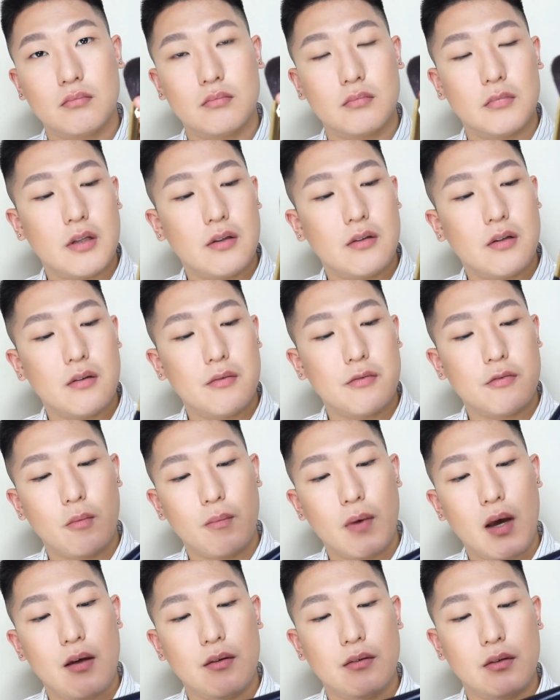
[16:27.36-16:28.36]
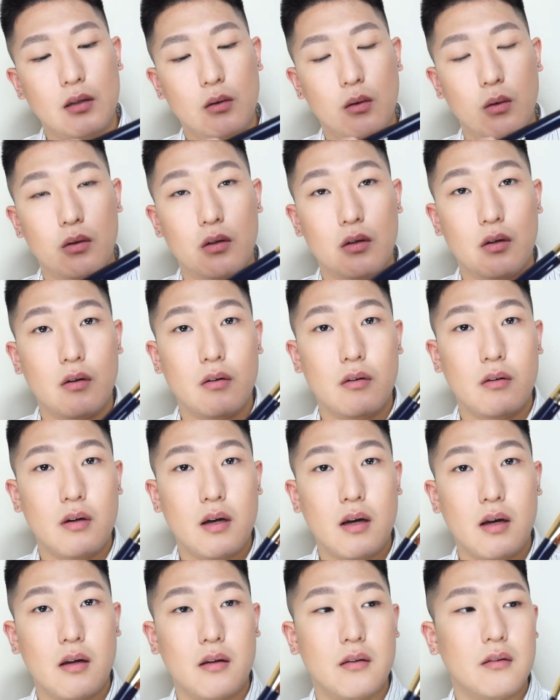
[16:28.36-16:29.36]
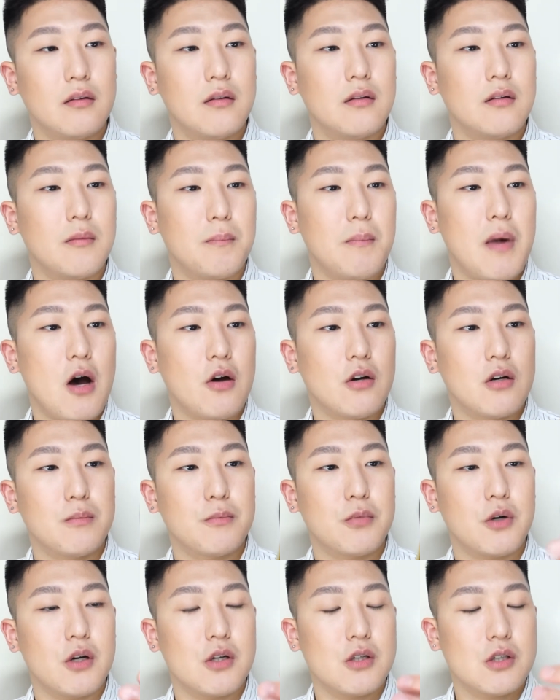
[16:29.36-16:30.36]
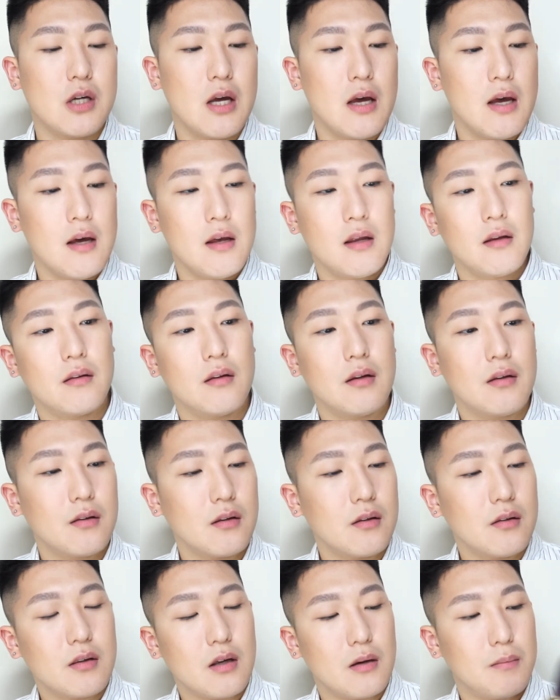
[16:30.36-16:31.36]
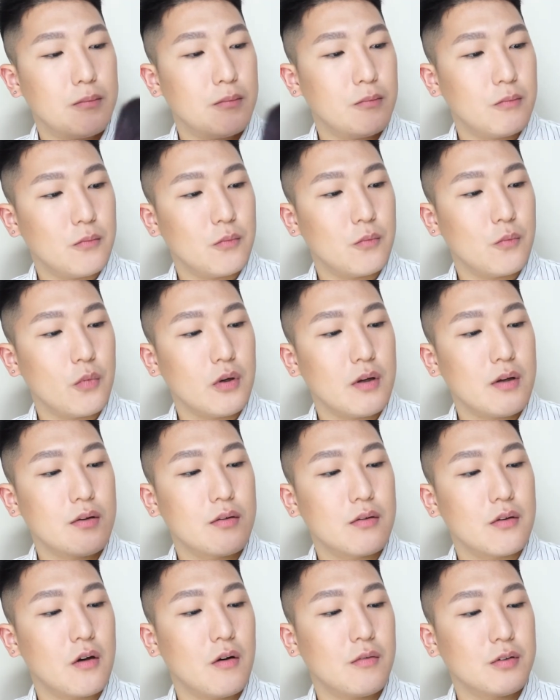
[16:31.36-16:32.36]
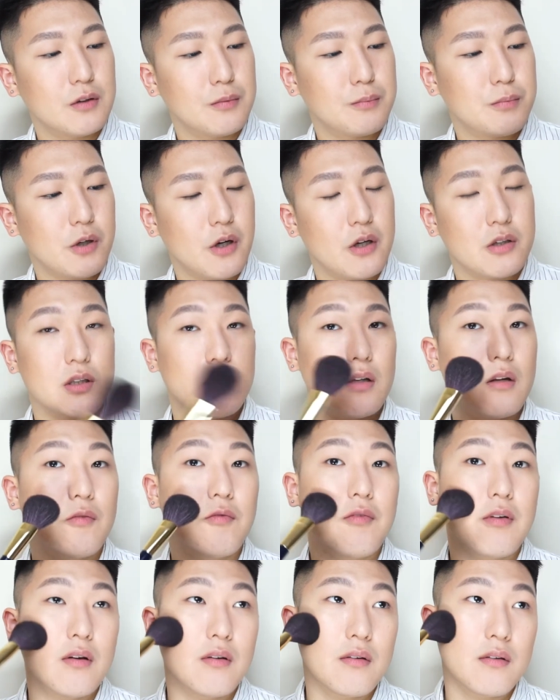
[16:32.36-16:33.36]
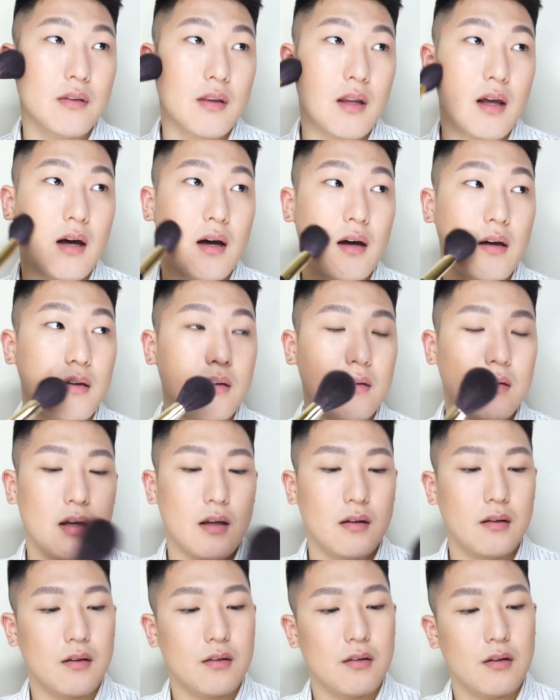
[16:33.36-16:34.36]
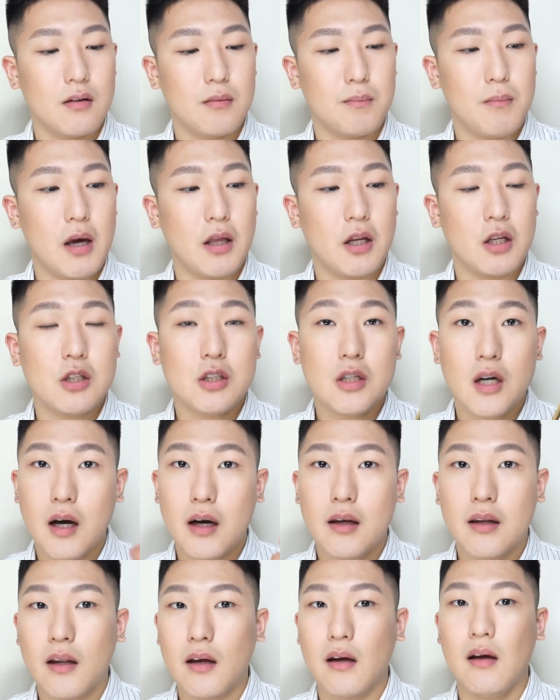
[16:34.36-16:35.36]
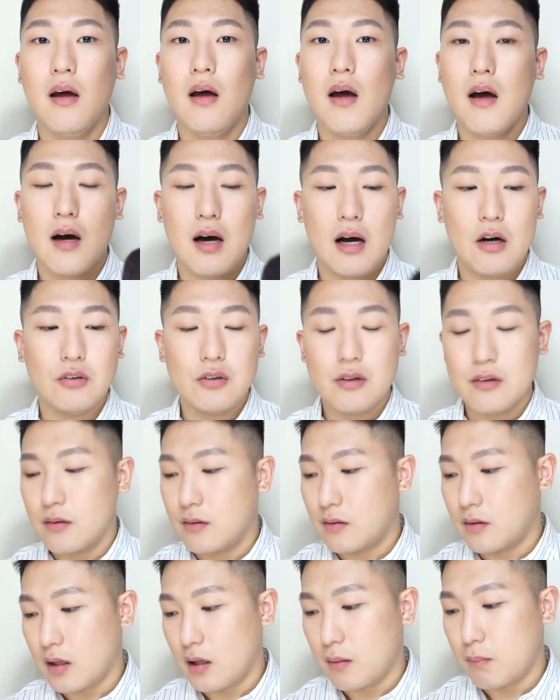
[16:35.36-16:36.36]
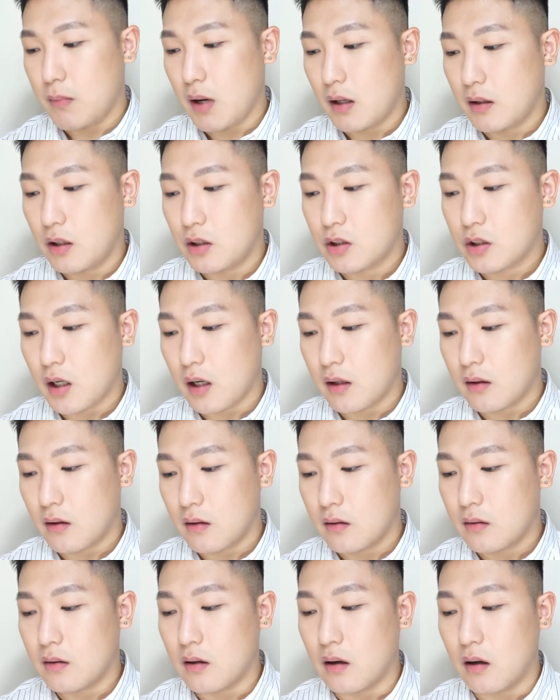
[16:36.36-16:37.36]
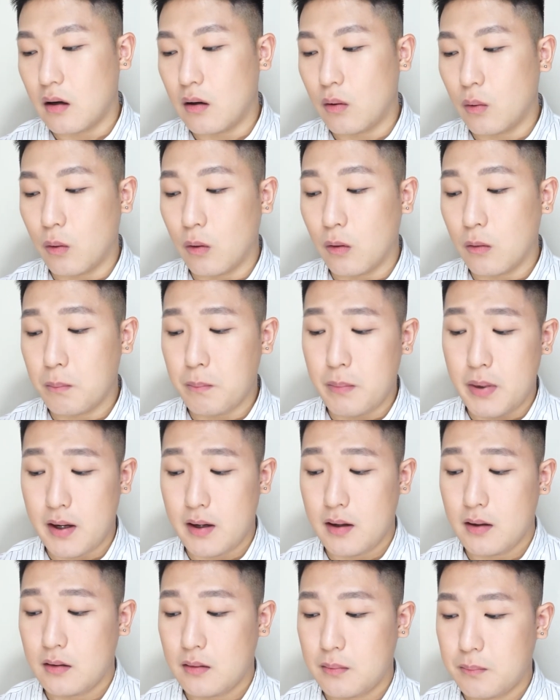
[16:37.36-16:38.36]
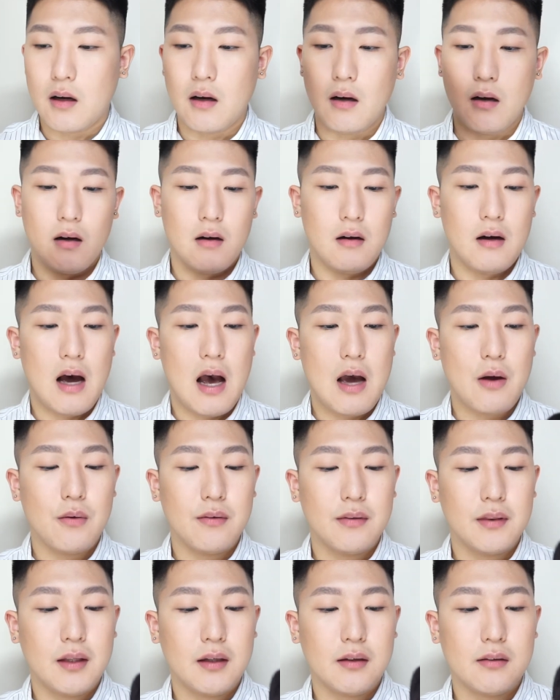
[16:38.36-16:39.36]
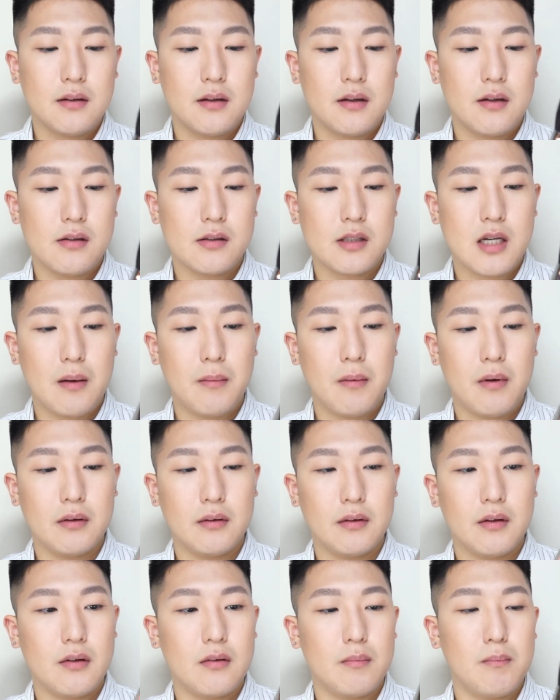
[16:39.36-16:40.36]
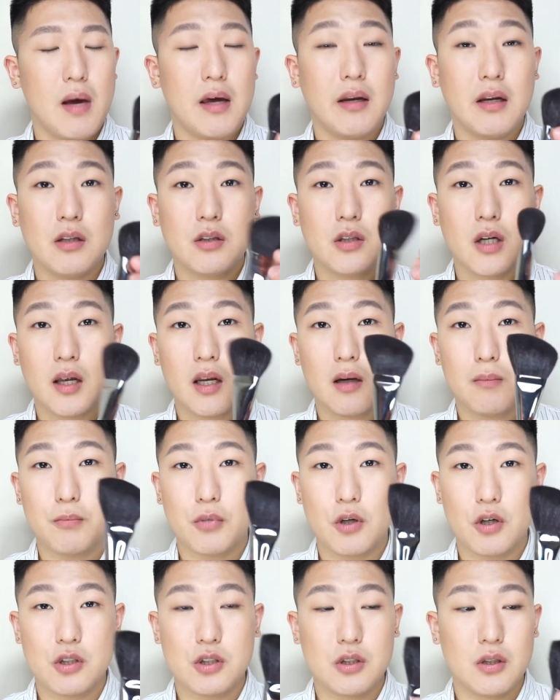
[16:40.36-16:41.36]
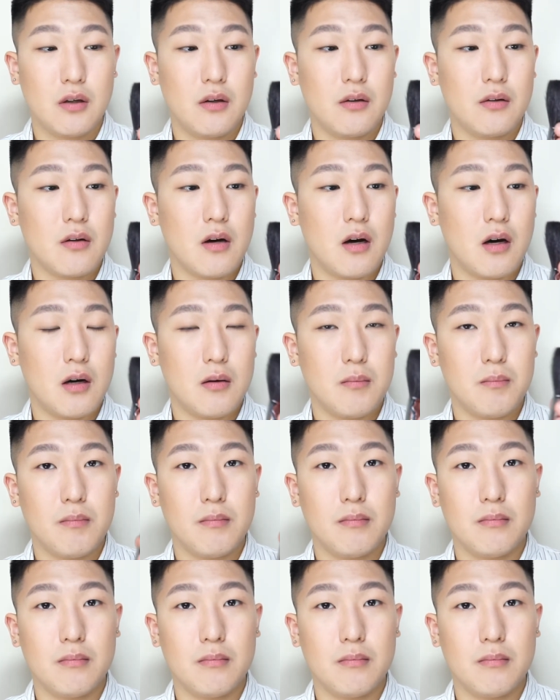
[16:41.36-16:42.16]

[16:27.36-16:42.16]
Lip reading: this is from Estee Lauder, and the powder brush, this is a really soft brush and it feels nice, and this is made in China. I wouldn't say made in China are all bad. I don't think this made in China brushes are